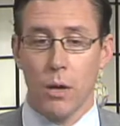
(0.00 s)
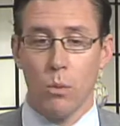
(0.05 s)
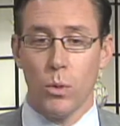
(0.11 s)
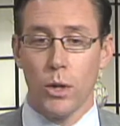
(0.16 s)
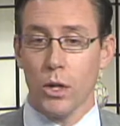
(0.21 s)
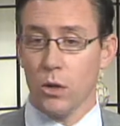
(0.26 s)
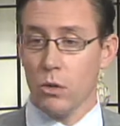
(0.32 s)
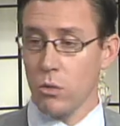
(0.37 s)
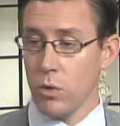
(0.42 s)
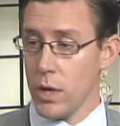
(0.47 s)

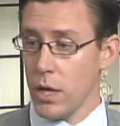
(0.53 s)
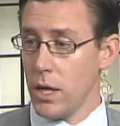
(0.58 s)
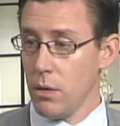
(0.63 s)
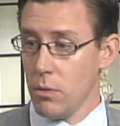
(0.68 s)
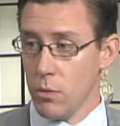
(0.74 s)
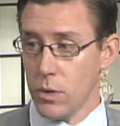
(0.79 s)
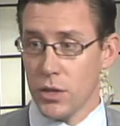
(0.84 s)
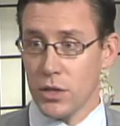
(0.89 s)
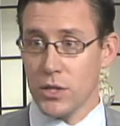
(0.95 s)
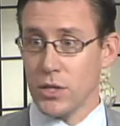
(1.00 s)
We agree,
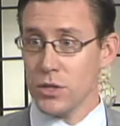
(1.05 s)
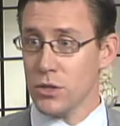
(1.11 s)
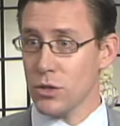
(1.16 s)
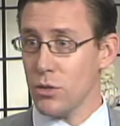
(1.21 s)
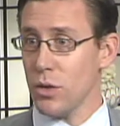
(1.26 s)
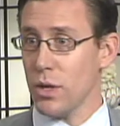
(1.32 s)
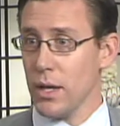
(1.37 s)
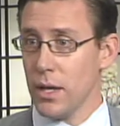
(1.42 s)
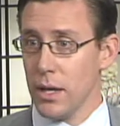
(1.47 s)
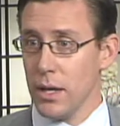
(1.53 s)
we
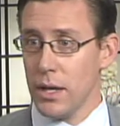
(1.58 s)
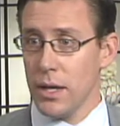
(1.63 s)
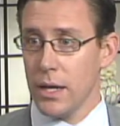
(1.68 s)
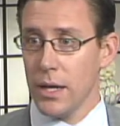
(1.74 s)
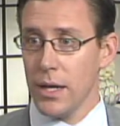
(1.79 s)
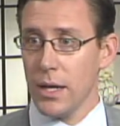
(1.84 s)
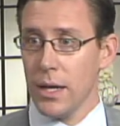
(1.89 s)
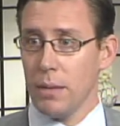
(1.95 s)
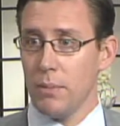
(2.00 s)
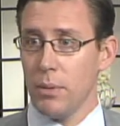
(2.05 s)
disagree,
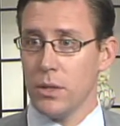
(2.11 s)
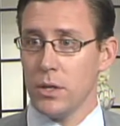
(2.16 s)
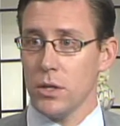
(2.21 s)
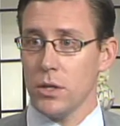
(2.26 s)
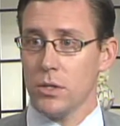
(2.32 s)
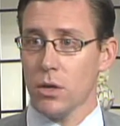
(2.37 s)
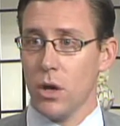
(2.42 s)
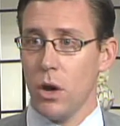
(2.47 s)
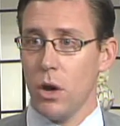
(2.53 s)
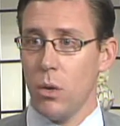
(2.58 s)
but
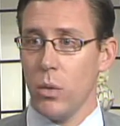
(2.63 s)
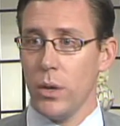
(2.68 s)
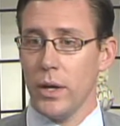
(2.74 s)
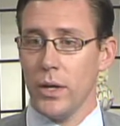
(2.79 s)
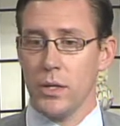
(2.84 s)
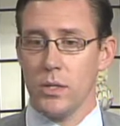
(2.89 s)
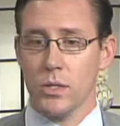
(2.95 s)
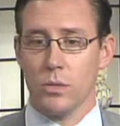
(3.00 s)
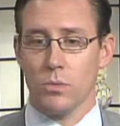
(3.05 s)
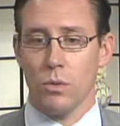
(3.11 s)
there's
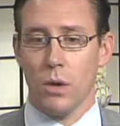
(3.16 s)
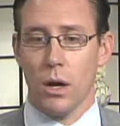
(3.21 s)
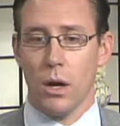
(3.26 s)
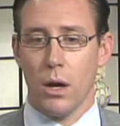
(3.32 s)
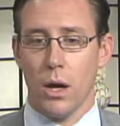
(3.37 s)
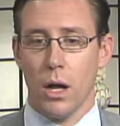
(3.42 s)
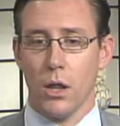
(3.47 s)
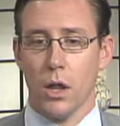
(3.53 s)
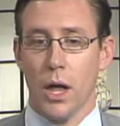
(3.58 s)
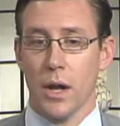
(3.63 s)
always
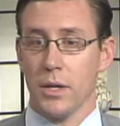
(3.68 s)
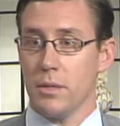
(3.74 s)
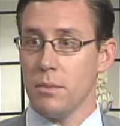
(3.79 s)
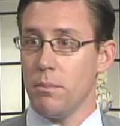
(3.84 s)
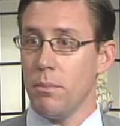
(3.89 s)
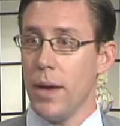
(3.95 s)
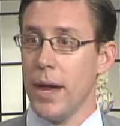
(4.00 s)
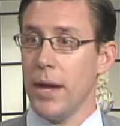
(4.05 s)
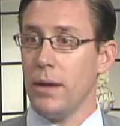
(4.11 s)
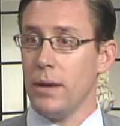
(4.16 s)
a lot of
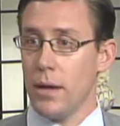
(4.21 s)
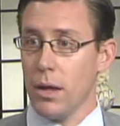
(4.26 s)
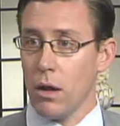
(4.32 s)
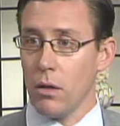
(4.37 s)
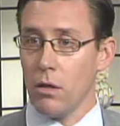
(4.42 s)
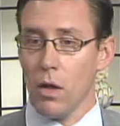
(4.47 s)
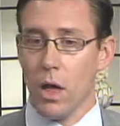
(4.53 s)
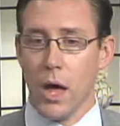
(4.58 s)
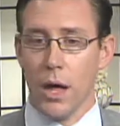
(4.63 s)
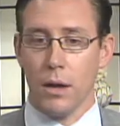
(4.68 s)
debate and
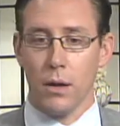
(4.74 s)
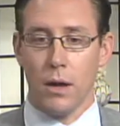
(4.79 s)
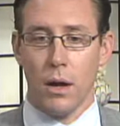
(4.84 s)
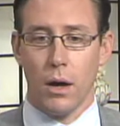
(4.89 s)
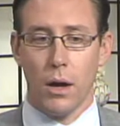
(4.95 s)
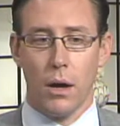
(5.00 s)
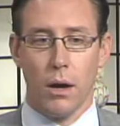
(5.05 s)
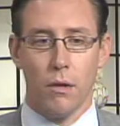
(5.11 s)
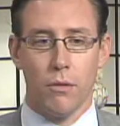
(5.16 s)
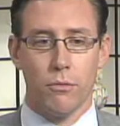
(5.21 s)
a lot
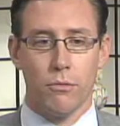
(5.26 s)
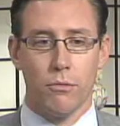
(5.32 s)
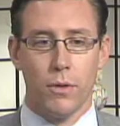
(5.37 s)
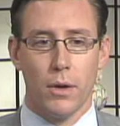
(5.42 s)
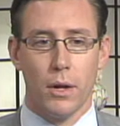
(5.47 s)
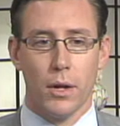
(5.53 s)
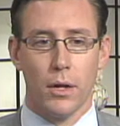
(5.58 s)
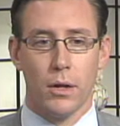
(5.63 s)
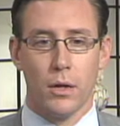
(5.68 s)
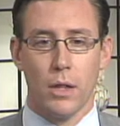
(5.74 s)
of
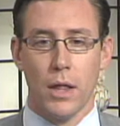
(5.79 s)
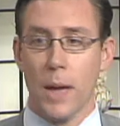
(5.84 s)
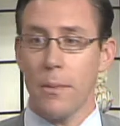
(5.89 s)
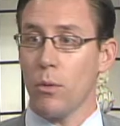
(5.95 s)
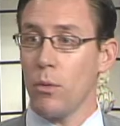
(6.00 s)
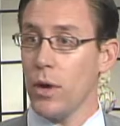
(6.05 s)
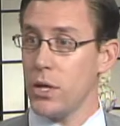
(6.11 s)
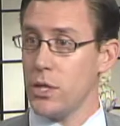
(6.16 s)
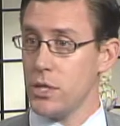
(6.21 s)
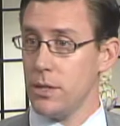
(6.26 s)

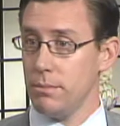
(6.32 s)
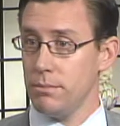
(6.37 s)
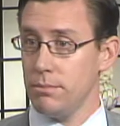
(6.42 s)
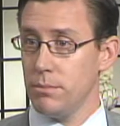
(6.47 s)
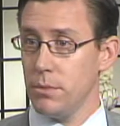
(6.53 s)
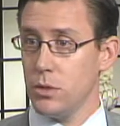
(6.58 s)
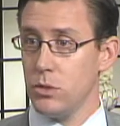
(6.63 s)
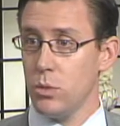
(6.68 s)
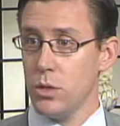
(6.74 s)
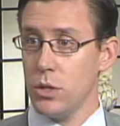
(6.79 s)
collaboration
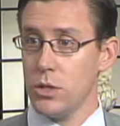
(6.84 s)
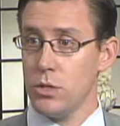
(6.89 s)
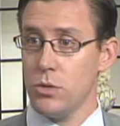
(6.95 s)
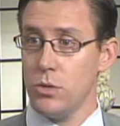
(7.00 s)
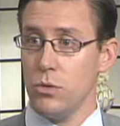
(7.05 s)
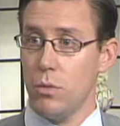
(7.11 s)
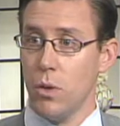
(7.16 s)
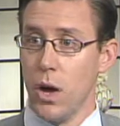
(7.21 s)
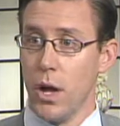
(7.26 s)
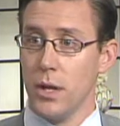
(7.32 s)
between the
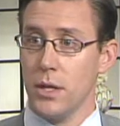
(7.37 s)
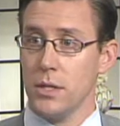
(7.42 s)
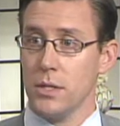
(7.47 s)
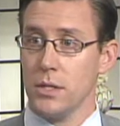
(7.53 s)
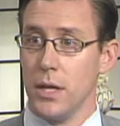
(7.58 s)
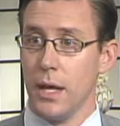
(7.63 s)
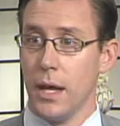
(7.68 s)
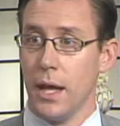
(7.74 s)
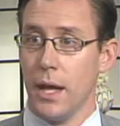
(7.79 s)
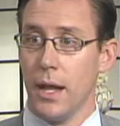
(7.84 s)
2
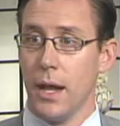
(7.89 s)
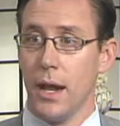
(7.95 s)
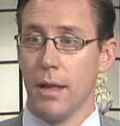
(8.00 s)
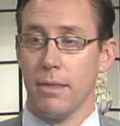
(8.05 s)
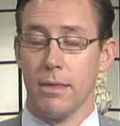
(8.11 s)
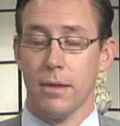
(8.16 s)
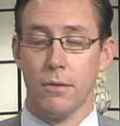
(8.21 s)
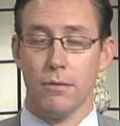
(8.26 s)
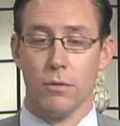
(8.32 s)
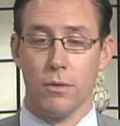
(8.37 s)
bodies. And I
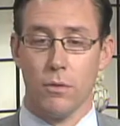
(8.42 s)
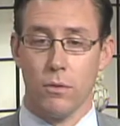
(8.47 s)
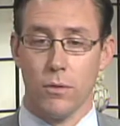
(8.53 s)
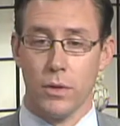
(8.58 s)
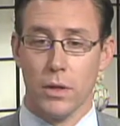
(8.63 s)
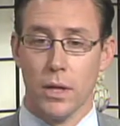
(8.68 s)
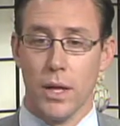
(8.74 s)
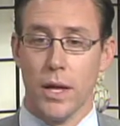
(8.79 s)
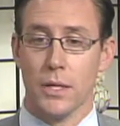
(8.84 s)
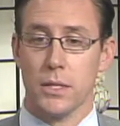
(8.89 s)
think for over
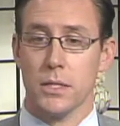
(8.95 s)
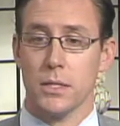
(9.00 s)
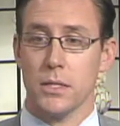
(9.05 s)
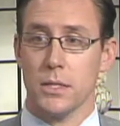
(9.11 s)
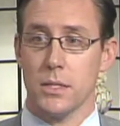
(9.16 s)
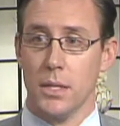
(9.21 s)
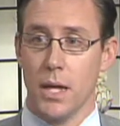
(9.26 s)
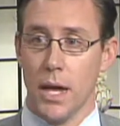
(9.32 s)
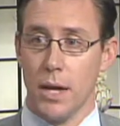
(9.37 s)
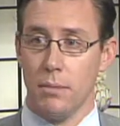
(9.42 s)
the
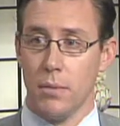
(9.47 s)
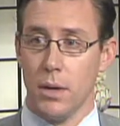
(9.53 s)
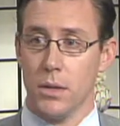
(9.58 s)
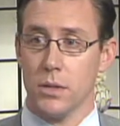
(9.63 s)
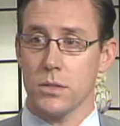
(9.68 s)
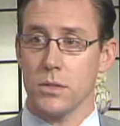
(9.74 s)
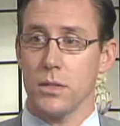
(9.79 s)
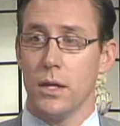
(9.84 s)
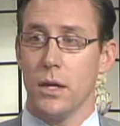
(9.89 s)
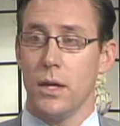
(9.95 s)
last 9
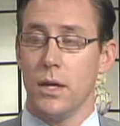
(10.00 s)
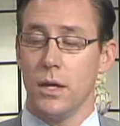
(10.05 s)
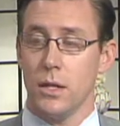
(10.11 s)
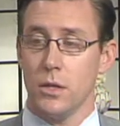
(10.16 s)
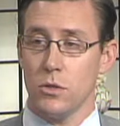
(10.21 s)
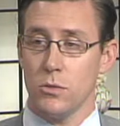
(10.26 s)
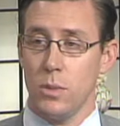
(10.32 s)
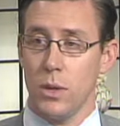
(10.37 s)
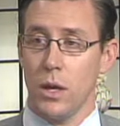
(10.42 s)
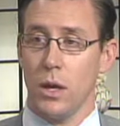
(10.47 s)
months,
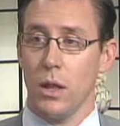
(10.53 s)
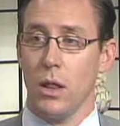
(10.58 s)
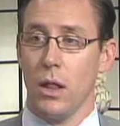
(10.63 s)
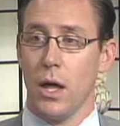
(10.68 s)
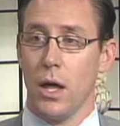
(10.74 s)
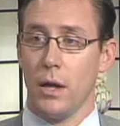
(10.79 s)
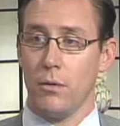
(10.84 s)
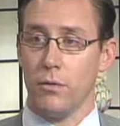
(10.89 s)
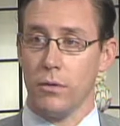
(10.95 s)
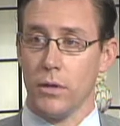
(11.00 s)
there's been a
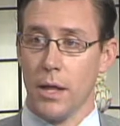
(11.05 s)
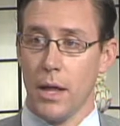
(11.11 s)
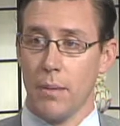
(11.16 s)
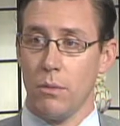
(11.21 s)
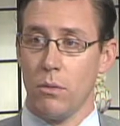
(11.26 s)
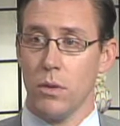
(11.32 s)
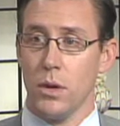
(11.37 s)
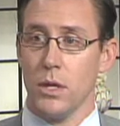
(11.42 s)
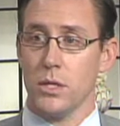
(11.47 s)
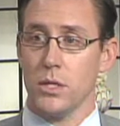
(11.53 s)
lot of
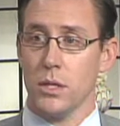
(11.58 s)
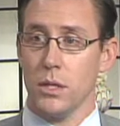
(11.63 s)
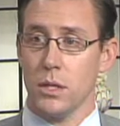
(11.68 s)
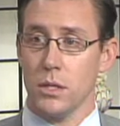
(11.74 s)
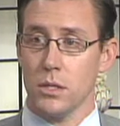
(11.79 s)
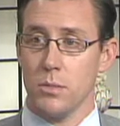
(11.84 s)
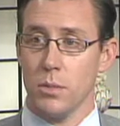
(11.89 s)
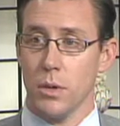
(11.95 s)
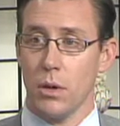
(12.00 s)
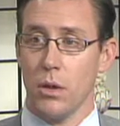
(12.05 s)
collaboration and
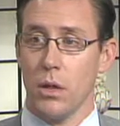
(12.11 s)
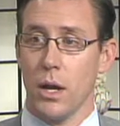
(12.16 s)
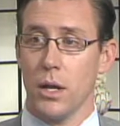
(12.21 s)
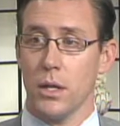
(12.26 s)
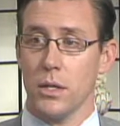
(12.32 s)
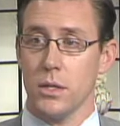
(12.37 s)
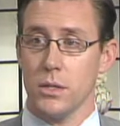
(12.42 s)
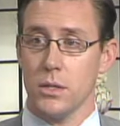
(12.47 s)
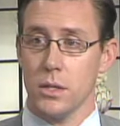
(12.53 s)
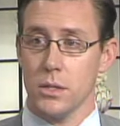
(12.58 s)
there's been a lot
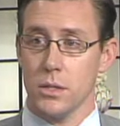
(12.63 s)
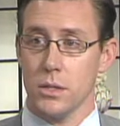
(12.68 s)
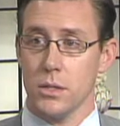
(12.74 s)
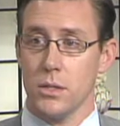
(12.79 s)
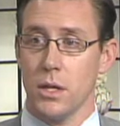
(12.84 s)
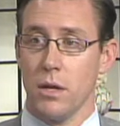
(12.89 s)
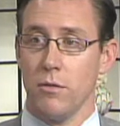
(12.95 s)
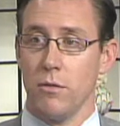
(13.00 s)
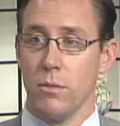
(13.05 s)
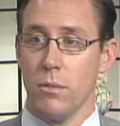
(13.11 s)
of
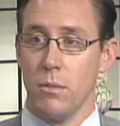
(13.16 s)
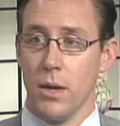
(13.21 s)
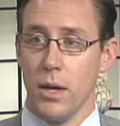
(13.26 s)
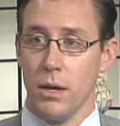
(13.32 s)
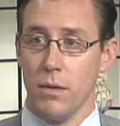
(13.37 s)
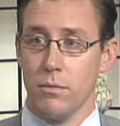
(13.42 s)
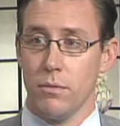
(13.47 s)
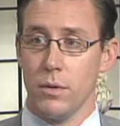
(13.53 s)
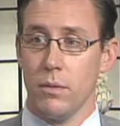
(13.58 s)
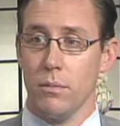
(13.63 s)
decisions that have been
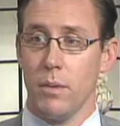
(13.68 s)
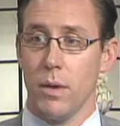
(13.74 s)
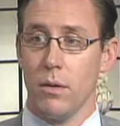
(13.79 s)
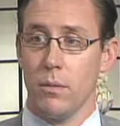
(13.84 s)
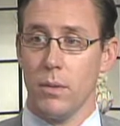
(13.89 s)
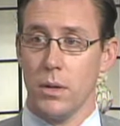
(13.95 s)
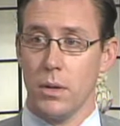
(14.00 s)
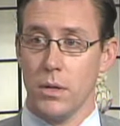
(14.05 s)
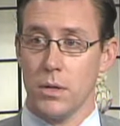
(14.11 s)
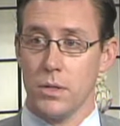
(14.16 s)
made for the
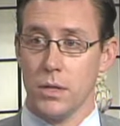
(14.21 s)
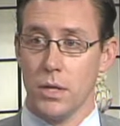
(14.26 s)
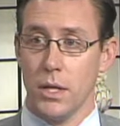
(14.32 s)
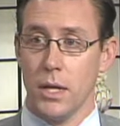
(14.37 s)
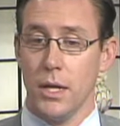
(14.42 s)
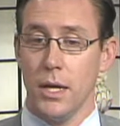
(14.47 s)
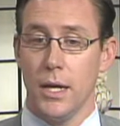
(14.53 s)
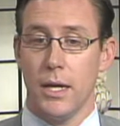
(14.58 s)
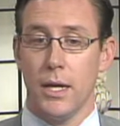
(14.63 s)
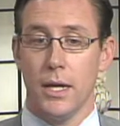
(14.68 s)
betterment of the
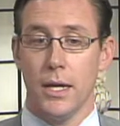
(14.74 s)
city.